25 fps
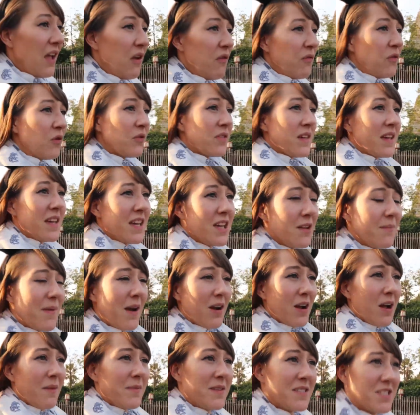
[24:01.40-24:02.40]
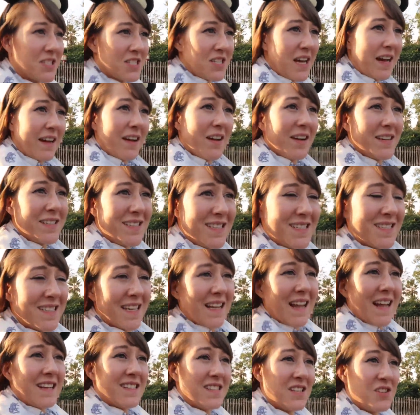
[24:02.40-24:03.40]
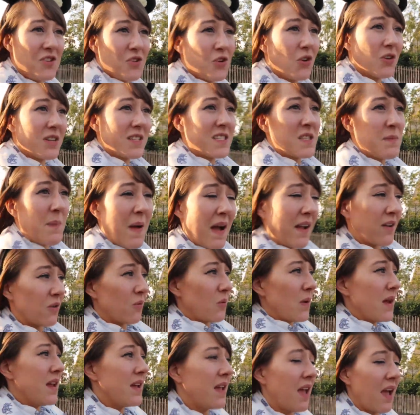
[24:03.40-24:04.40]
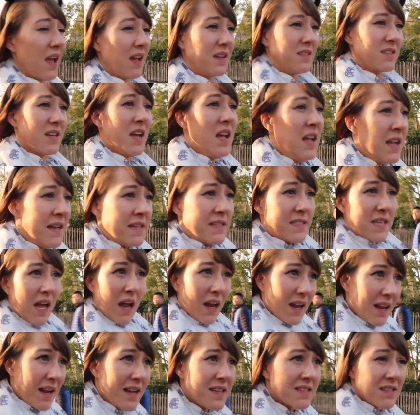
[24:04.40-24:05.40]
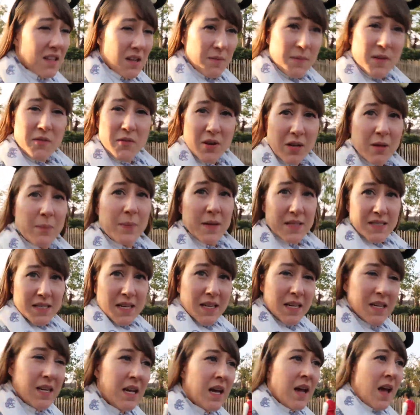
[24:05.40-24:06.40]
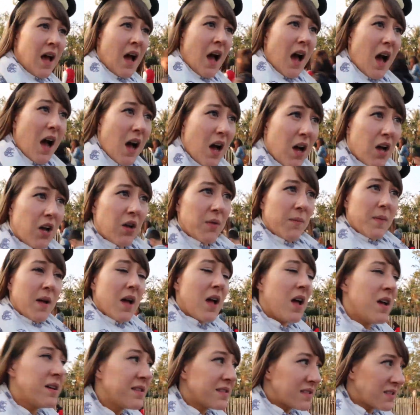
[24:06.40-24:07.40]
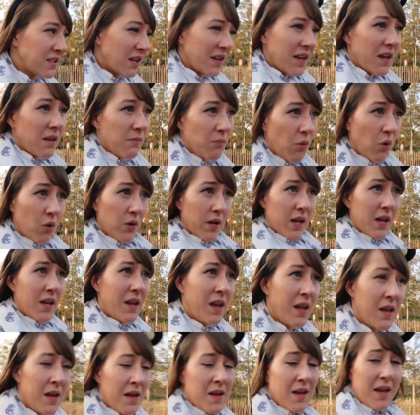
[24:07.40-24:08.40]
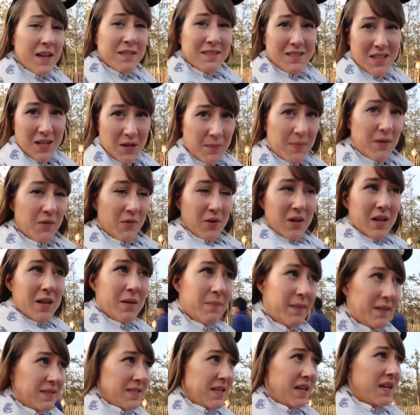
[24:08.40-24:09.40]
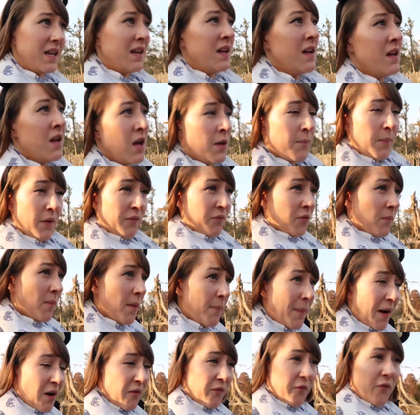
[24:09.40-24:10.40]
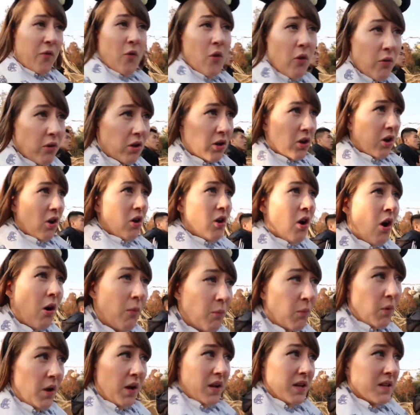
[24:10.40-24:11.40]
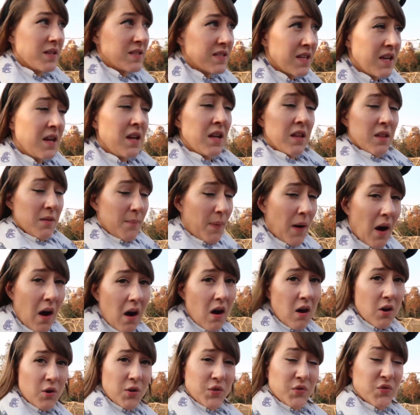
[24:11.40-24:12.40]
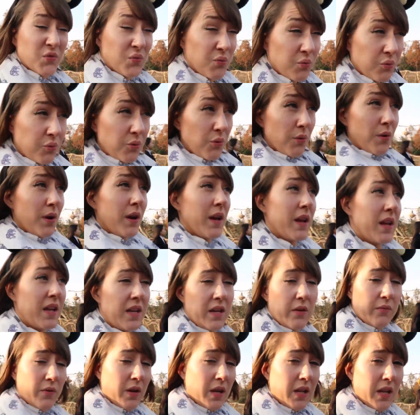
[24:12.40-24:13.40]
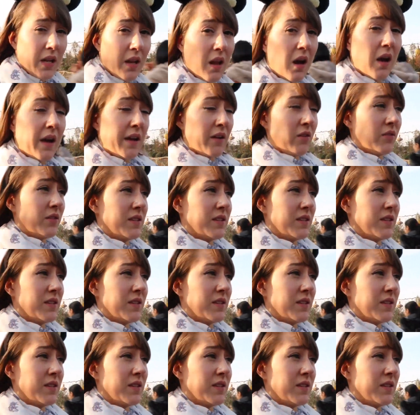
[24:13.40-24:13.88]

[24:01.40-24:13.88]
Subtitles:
If you're thinking about coming to Shanghai Disneyland and you've got to span a weekend, Saturday's going to be really busy. Sunday morning is going to be really busy. But from about 4 o'clock onwards, the park is really, really light